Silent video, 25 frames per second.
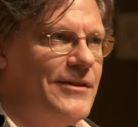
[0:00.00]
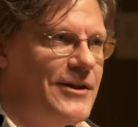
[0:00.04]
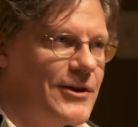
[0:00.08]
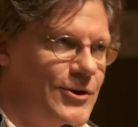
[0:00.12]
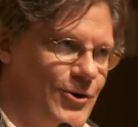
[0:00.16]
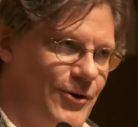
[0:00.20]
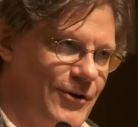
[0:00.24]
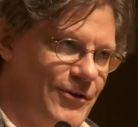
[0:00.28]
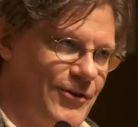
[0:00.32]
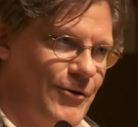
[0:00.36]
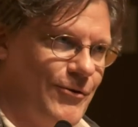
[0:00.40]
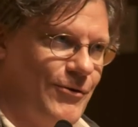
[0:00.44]
that
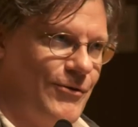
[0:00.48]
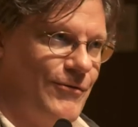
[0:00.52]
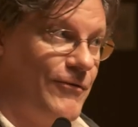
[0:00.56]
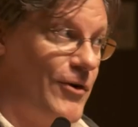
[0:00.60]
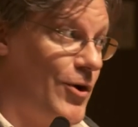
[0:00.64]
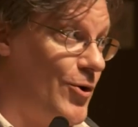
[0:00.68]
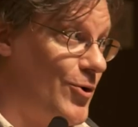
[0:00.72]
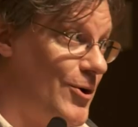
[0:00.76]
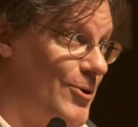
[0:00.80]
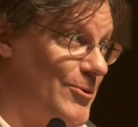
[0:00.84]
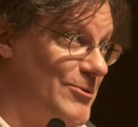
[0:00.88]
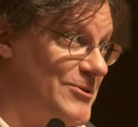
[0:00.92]
took those
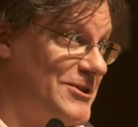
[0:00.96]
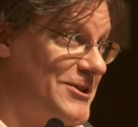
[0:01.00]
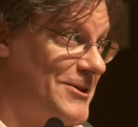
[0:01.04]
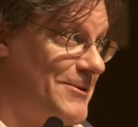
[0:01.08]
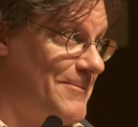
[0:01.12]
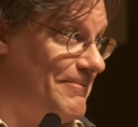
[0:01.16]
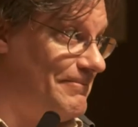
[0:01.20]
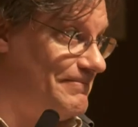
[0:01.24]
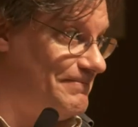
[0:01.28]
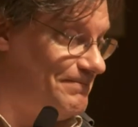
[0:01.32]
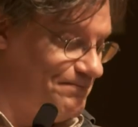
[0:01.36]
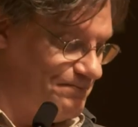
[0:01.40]
photos
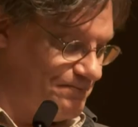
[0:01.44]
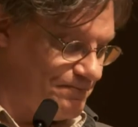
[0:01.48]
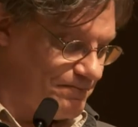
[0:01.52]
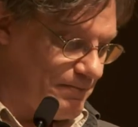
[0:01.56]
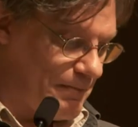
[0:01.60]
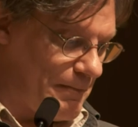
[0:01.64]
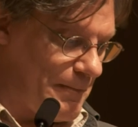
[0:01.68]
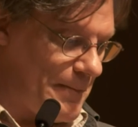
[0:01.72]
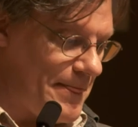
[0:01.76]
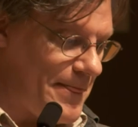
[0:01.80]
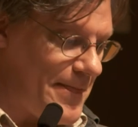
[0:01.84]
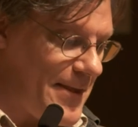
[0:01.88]

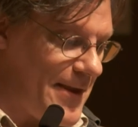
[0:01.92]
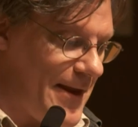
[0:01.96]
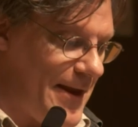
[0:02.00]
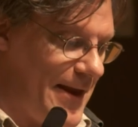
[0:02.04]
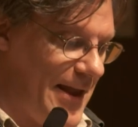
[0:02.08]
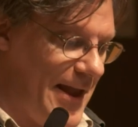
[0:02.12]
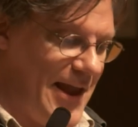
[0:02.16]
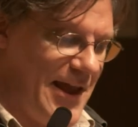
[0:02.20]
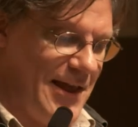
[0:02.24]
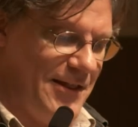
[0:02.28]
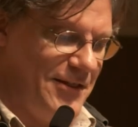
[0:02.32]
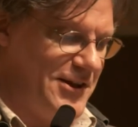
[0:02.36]

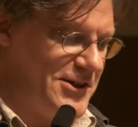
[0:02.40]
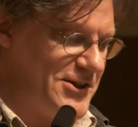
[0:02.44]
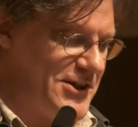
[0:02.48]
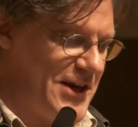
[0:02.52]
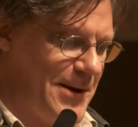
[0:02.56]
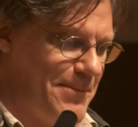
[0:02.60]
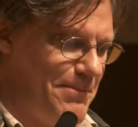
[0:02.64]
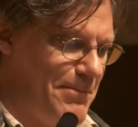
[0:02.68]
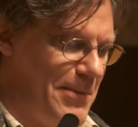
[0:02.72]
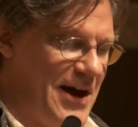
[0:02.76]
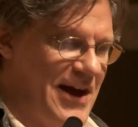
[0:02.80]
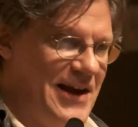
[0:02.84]
and the
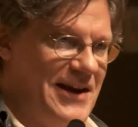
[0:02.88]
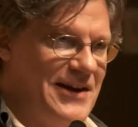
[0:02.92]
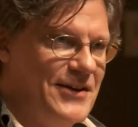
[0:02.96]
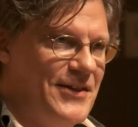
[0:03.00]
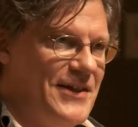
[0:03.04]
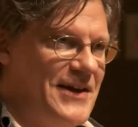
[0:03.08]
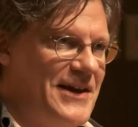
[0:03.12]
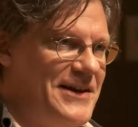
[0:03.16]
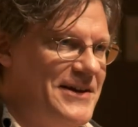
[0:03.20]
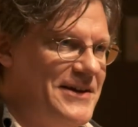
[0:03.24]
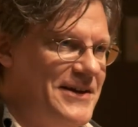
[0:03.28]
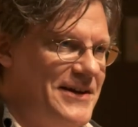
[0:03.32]
same mind
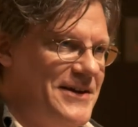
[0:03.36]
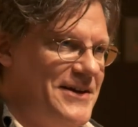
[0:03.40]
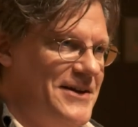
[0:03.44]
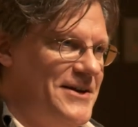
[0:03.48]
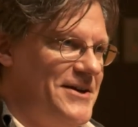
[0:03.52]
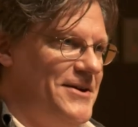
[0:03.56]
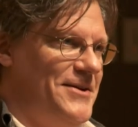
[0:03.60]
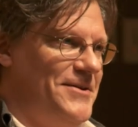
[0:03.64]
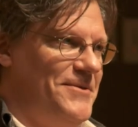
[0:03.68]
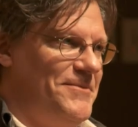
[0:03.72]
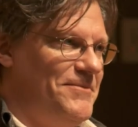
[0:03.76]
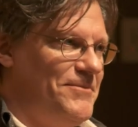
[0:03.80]
that
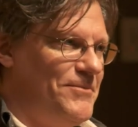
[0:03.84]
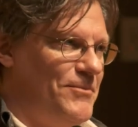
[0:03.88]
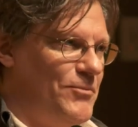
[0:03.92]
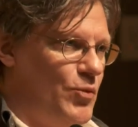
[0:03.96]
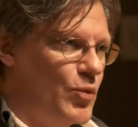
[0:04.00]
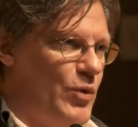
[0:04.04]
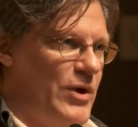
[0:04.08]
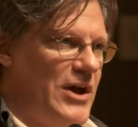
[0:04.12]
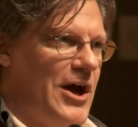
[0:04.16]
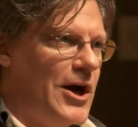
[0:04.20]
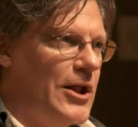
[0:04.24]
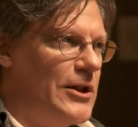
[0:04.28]

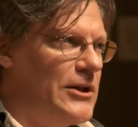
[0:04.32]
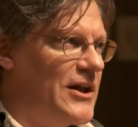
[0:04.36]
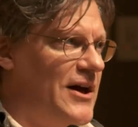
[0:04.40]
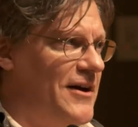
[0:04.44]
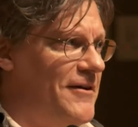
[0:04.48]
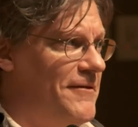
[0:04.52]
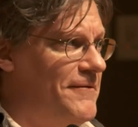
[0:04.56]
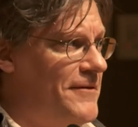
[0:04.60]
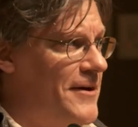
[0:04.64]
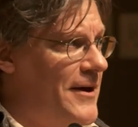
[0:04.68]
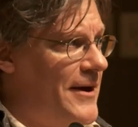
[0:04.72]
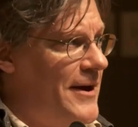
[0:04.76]
we all
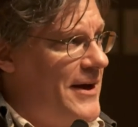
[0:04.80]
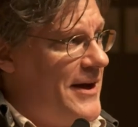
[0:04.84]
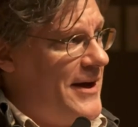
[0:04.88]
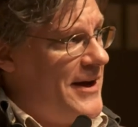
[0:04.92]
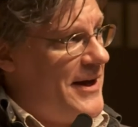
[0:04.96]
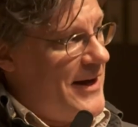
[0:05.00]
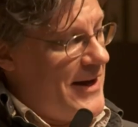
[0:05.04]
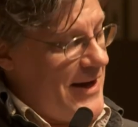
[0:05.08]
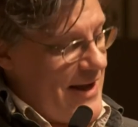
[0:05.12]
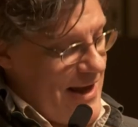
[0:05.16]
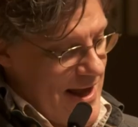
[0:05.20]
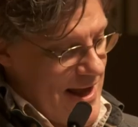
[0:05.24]
love
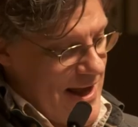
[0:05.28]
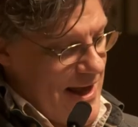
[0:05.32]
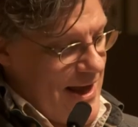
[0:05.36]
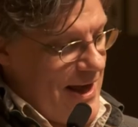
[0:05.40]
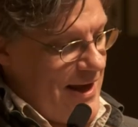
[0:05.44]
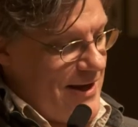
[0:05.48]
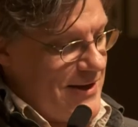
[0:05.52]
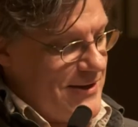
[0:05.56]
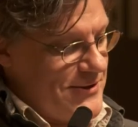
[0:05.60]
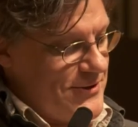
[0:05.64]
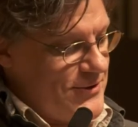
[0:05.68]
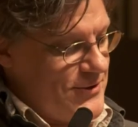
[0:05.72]

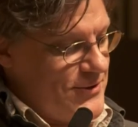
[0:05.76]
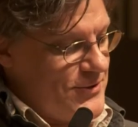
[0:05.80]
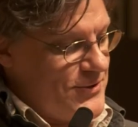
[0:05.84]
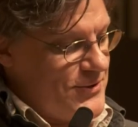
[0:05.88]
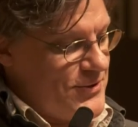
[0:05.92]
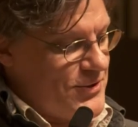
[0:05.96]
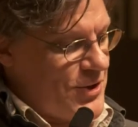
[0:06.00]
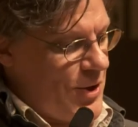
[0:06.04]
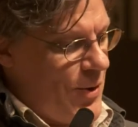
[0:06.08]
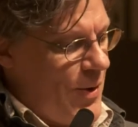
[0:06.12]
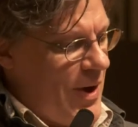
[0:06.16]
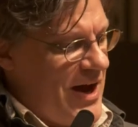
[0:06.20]

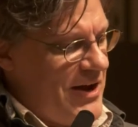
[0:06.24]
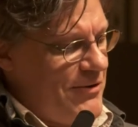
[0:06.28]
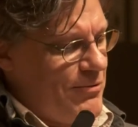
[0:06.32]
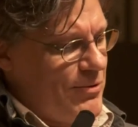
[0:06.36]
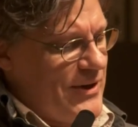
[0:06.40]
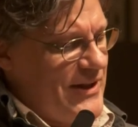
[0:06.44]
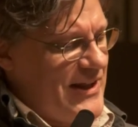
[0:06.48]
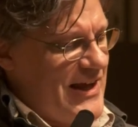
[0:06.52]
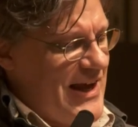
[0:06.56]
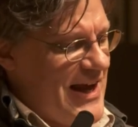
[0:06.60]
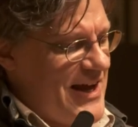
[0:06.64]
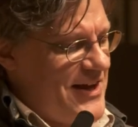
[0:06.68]
so I
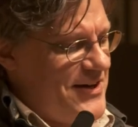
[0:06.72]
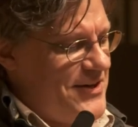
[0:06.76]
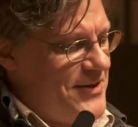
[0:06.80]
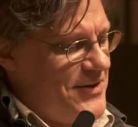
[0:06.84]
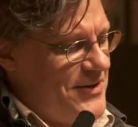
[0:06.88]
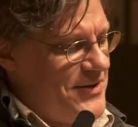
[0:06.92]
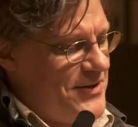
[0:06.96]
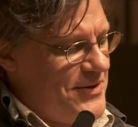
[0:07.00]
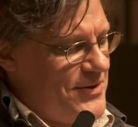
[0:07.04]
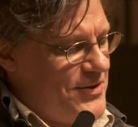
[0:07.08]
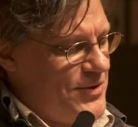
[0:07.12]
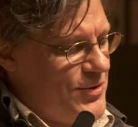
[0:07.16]
really had
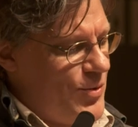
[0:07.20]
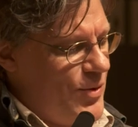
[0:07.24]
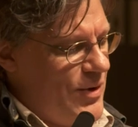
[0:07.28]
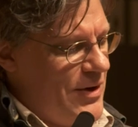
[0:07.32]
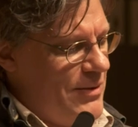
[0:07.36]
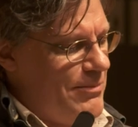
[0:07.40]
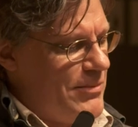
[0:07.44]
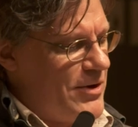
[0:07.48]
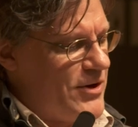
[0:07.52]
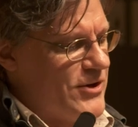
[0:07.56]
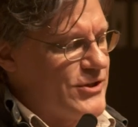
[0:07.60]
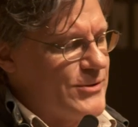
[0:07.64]
to
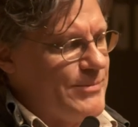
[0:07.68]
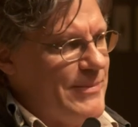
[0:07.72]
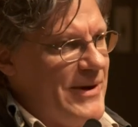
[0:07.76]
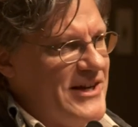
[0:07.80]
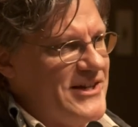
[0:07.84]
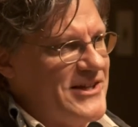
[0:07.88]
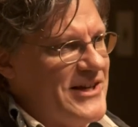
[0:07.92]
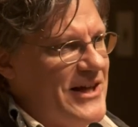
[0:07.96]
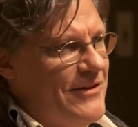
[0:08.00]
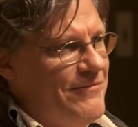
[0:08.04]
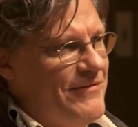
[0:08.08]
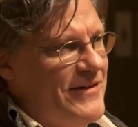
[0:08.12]
immerse
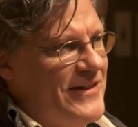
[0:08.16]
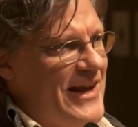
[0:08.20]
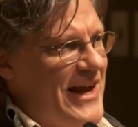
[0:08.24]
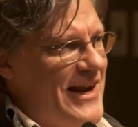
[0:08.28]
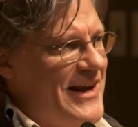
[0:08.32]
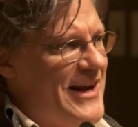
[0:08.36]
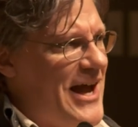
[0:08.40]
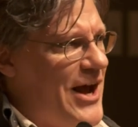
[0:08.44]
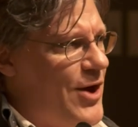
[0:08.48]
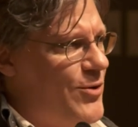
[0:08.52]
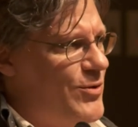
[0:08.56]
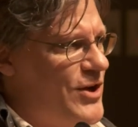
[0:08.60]
myself in that.
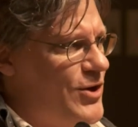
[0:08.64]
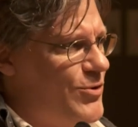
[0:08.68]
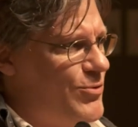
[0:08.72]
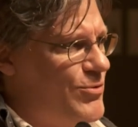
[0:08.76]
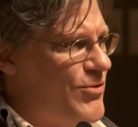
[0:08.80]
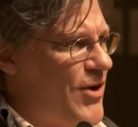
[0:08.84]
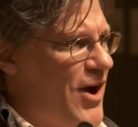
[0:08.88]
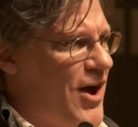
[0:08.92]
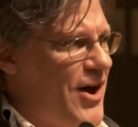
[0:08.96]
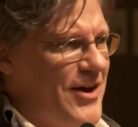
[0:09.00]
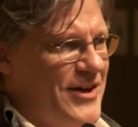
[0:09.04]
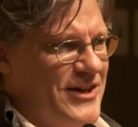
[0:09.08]
And how do you
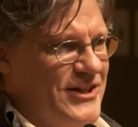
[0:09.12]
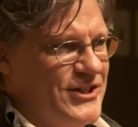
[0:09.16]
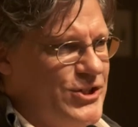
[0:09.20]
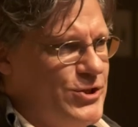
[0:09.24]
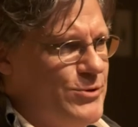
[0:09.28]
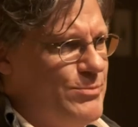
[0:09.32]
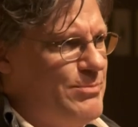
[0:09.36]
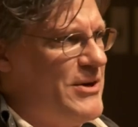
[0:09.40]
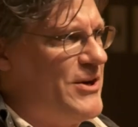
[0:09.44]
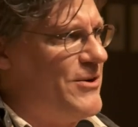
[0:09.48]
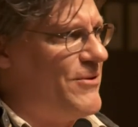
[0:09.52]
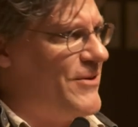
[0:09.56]
draw a
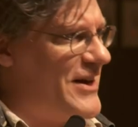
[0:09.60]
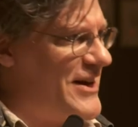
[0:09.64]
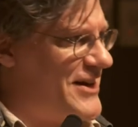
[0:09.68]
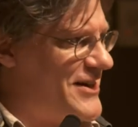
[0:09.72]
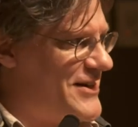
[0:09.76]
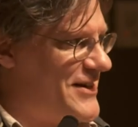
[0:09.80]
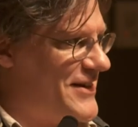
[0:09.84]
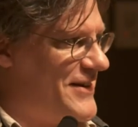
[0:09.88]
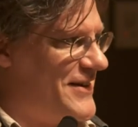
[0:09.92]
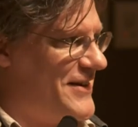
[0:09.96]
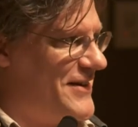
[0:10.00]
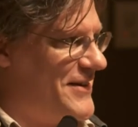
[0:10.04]

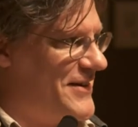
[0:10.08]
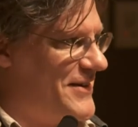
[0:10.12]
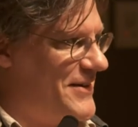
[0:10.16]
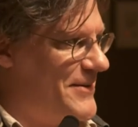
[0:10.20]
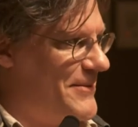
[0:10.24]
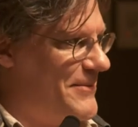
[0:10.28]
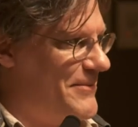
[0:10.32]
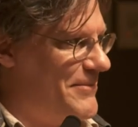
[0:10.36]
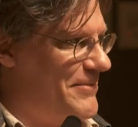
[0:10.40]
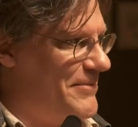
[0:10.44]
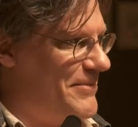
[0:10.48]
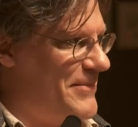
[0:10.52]
spirit?
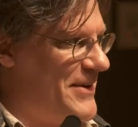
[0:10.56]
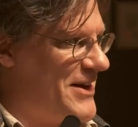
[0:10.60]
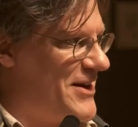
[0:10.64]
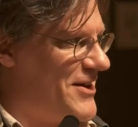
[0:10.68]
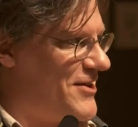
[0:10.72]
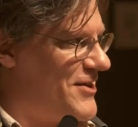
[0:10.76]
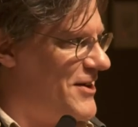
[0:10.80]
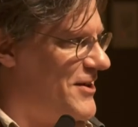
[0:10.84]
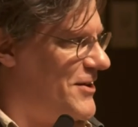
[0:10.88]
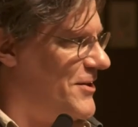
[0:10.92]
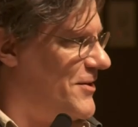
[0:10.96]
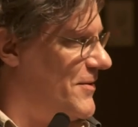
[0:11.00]

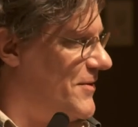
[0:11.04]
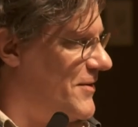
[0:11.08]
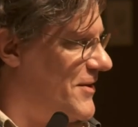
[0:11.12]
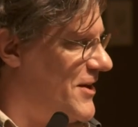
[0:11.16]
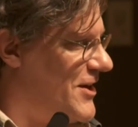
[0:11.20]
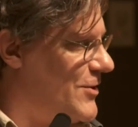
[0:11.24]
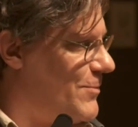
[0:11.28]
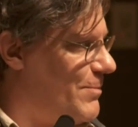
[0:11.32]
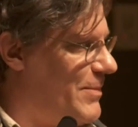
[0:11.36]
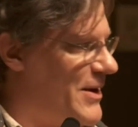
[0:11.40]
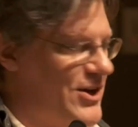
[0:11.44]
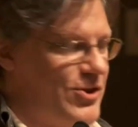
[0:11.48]
Because it,
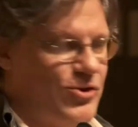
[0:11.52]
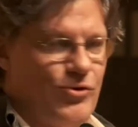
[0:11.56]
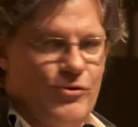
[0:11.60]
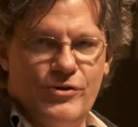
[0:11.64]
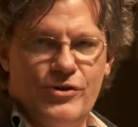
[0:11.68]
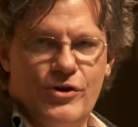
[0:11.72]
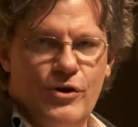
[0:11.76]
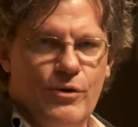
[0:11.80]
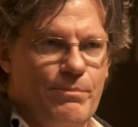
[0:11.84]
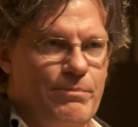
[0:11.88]
his pictures are